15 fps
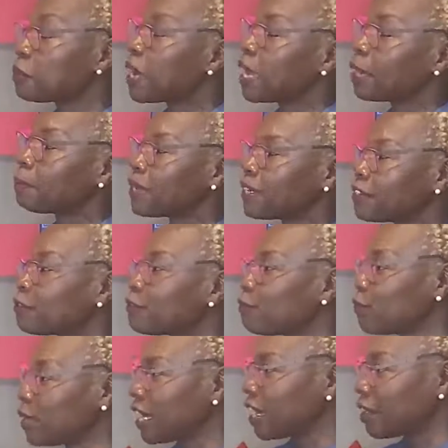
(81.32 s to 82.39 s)
to help us
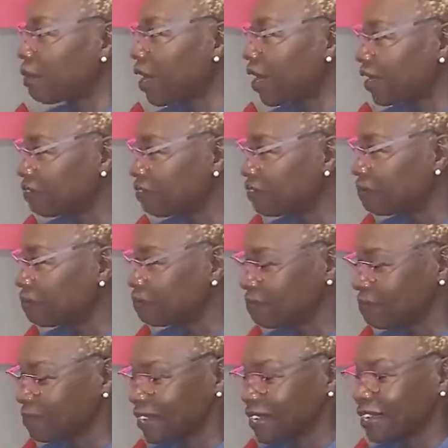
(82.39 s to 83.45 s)
fully arrive.
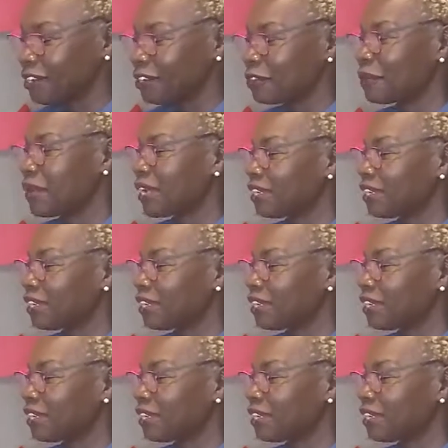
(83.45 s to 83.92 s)
So